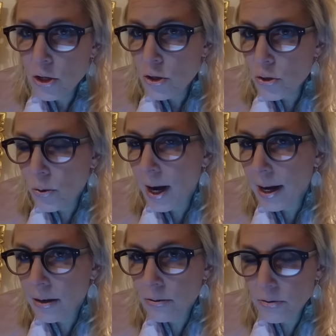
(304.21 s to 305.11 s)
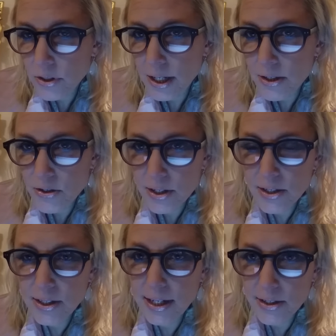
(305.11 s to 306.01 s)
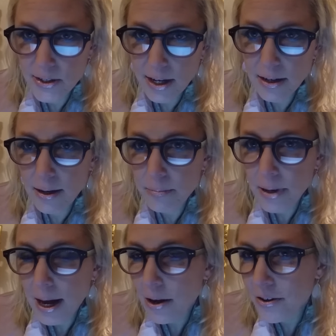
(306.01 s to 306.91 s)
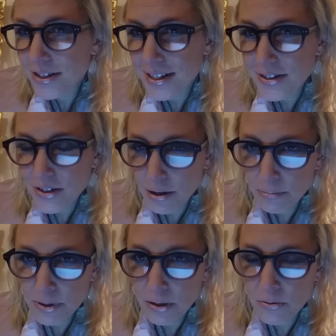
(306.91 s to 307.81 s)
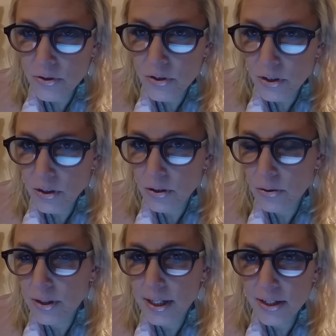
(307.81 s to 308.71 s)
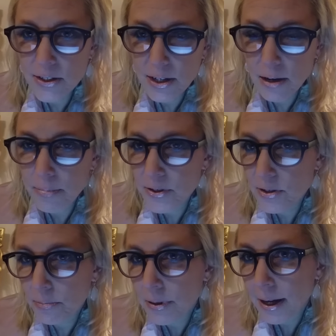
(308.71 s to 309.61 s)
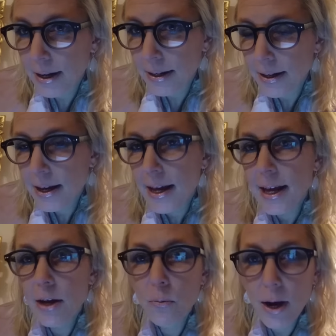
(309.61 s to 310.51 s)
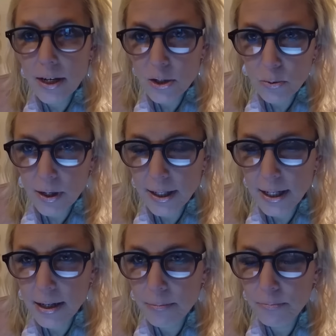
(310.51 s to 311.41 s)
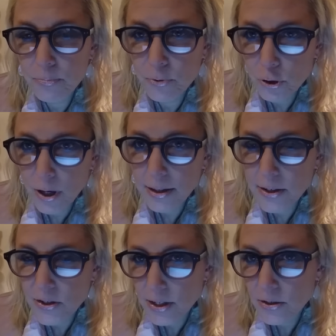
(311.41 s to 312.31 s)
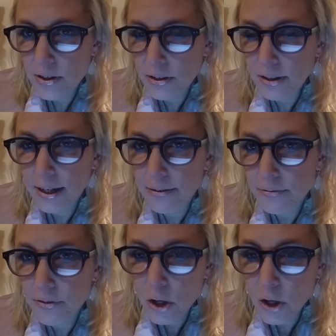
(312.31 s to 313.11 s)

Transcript: So how does this get set up? How is this, unbeknownst to you, getting set up as supply, and why does one keep drawing this into their life?